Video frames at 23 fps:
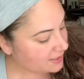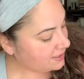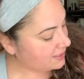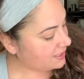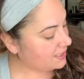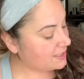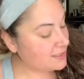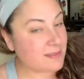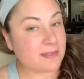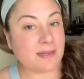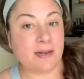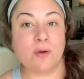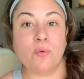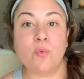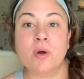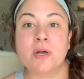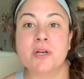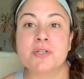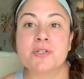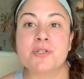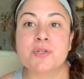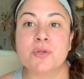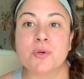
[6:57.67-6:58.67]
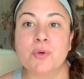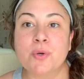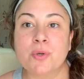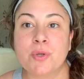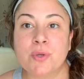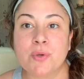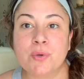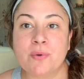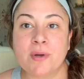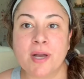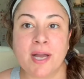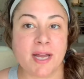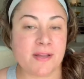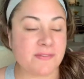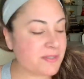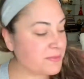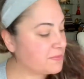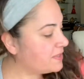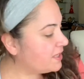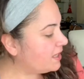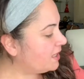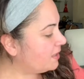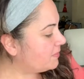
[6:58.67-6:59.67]
these, and I want to show you. I have
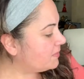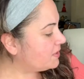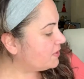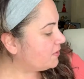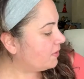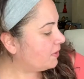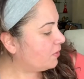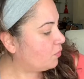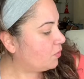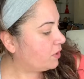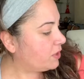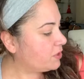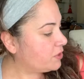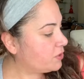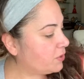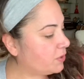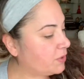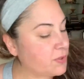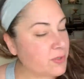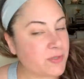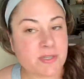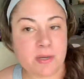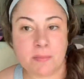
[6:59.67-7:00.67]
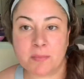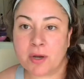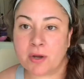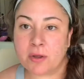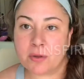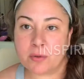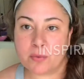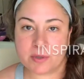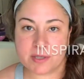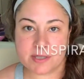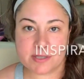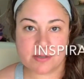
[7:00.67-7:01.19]
some time, so I want to show you some other ones,